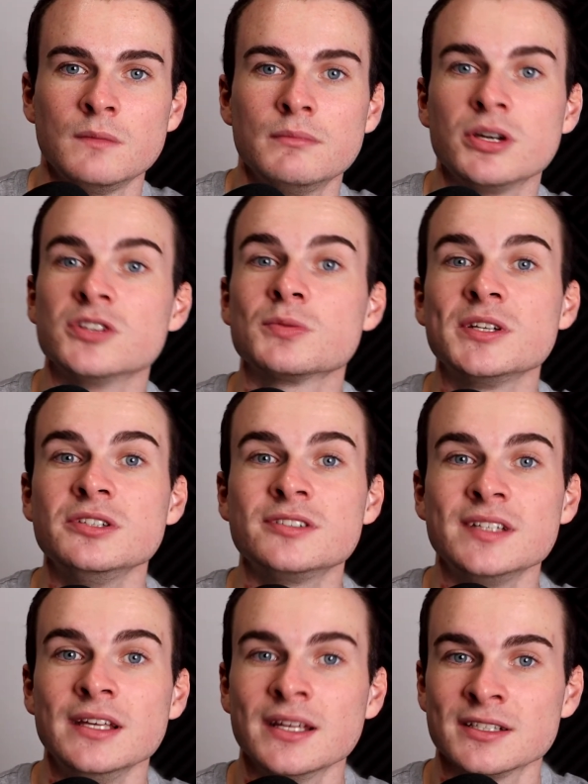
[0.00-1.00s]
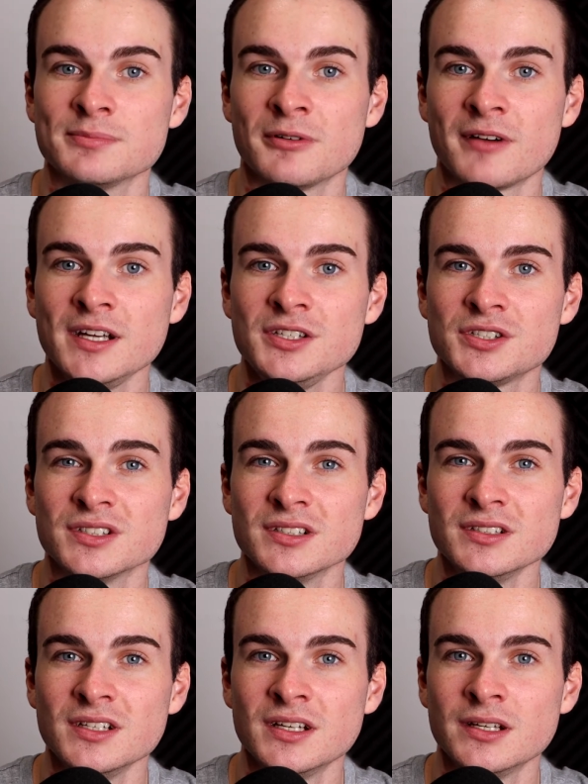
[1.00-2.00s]
Because when you seek
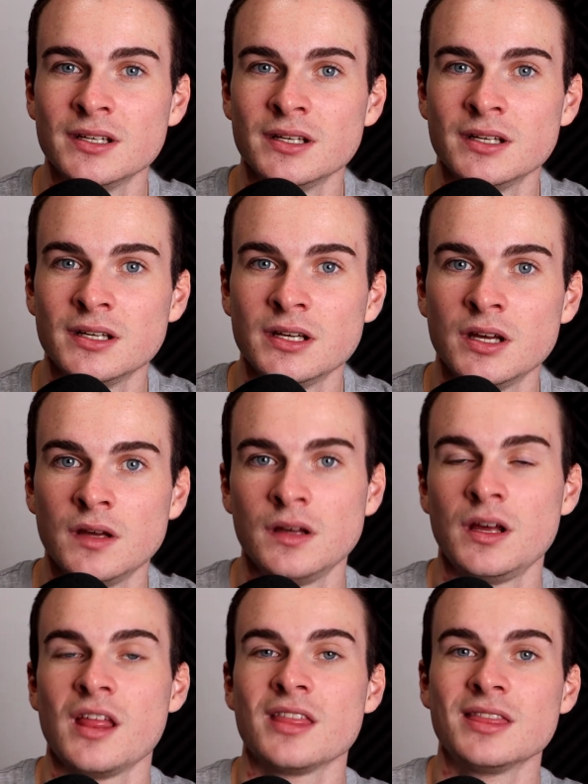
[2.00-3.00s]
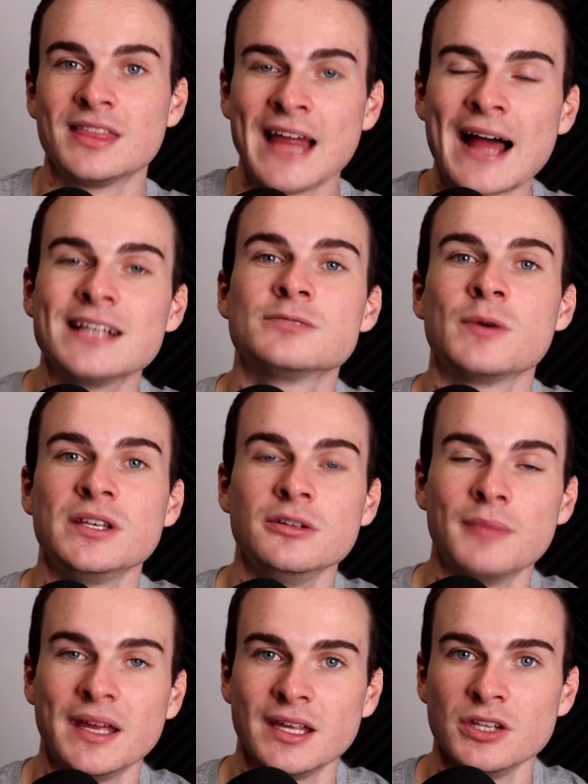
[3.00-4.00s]
inspiration, that is when you
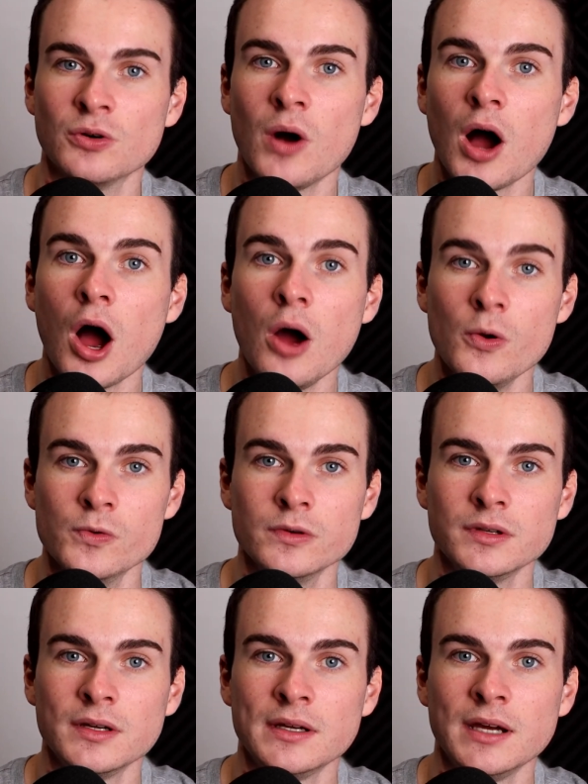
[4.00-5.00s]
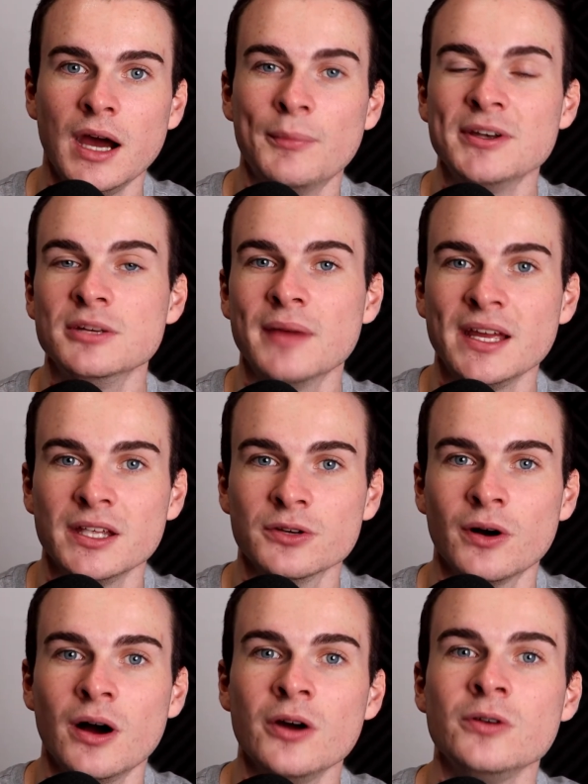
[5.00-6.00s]
make it your own. And when you make it
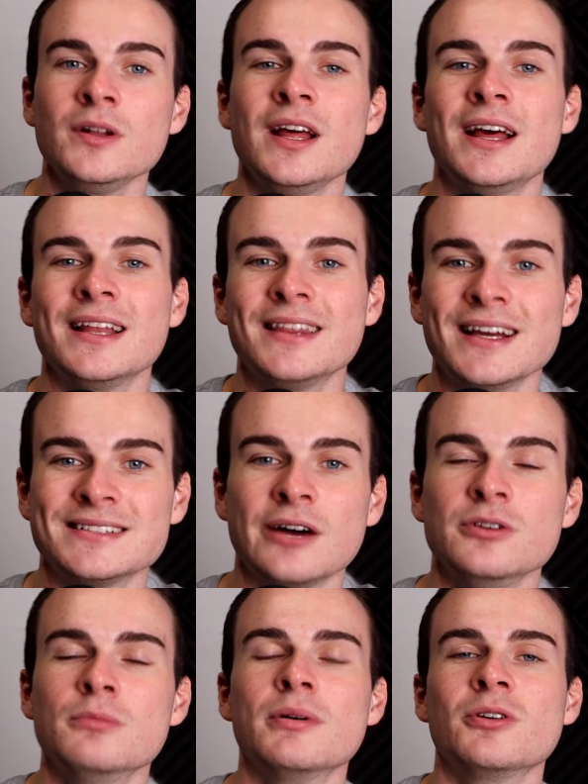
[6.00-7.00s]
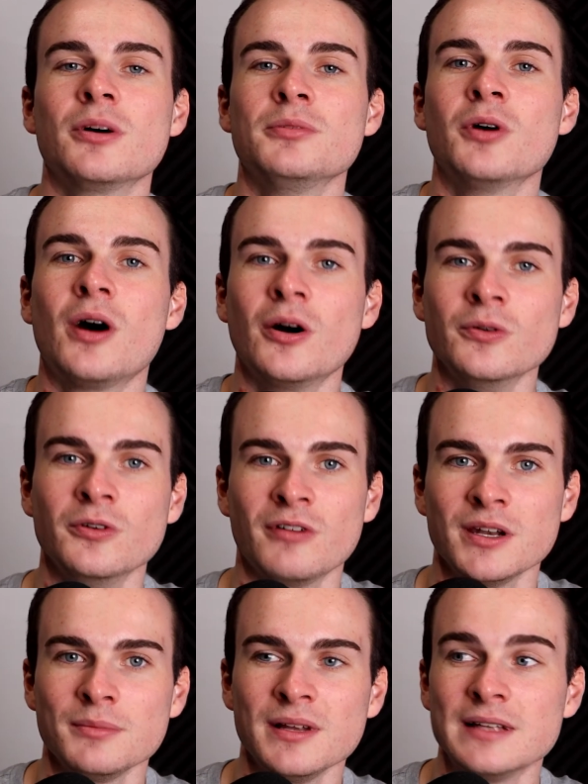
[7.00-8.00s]
your own, that is how you build up your own
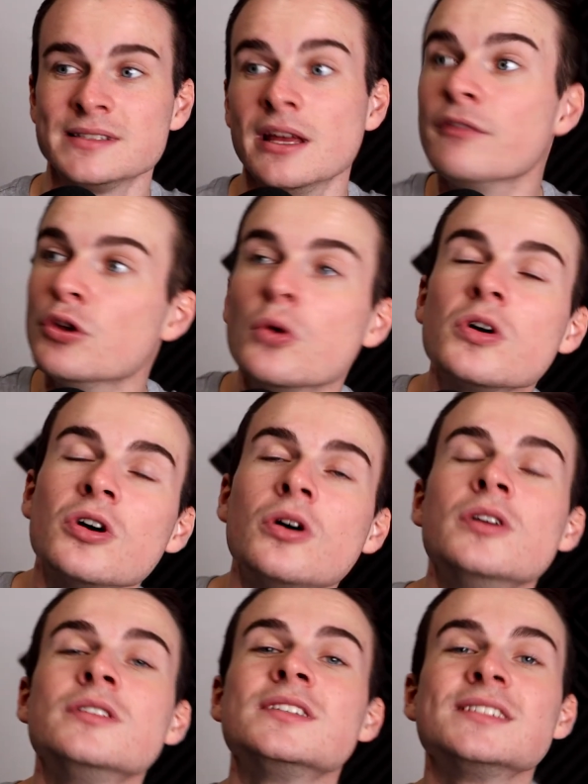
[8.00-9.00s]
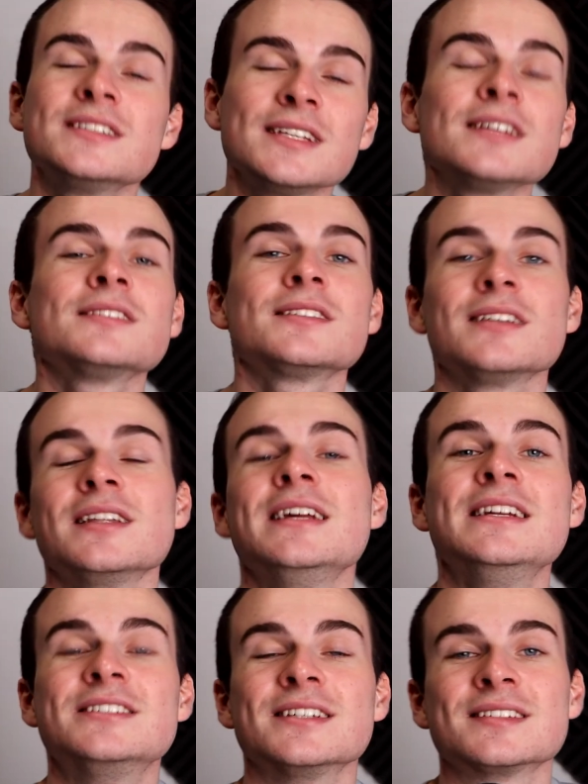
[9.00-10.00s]
credibility. If you're
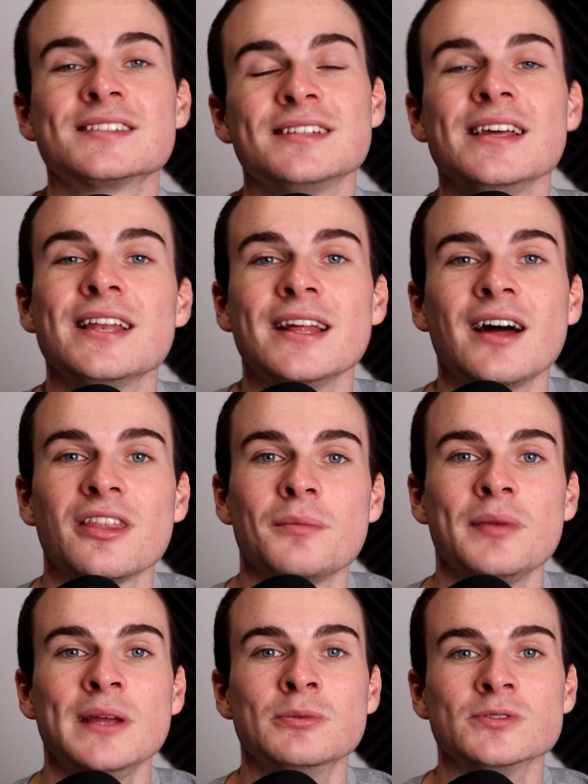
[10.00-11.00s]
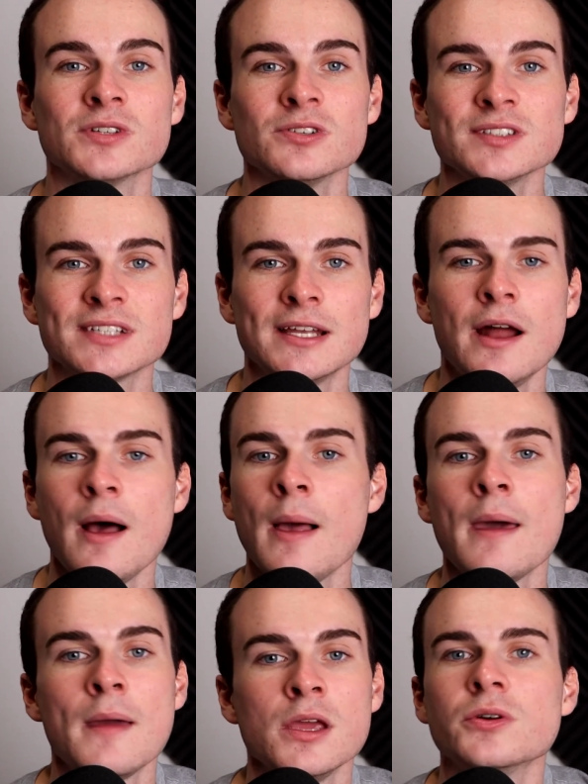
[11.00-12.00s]
consistently just stealing other people's content,
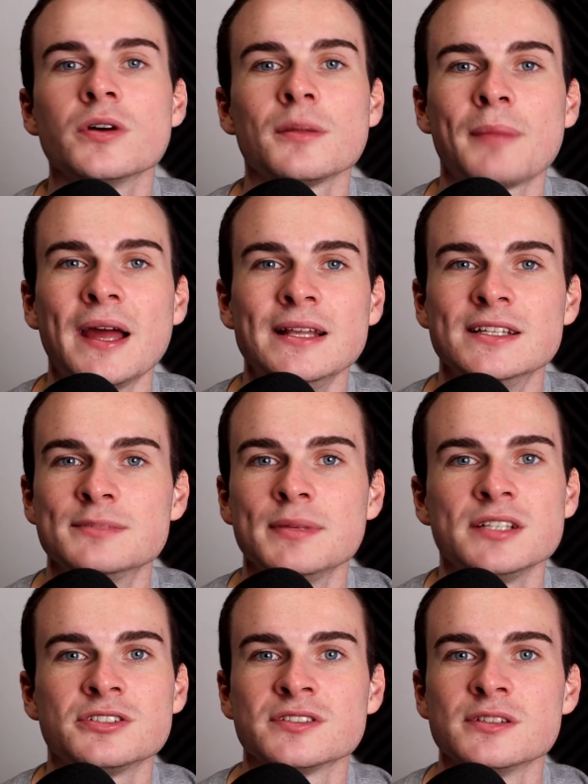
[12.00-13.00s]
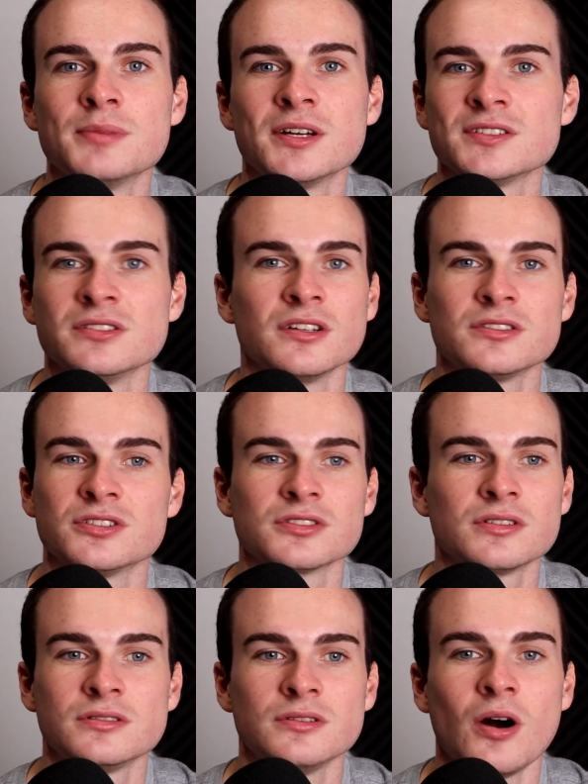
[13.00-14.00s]
you're going to paint this picture as the person that just
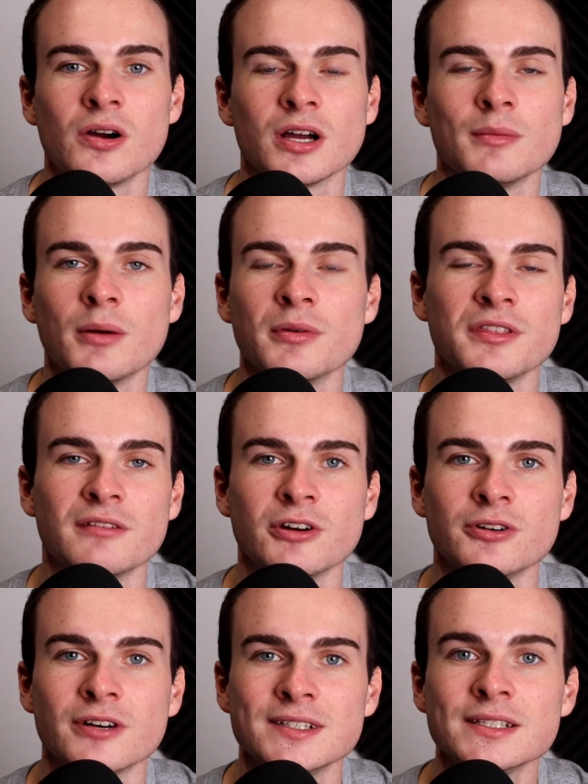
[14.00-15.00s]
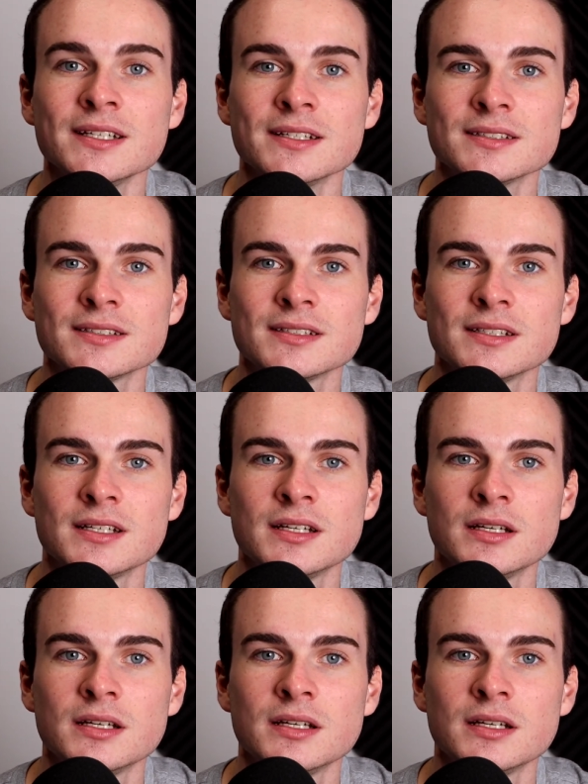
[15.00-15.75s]
can't come up with their own ideas.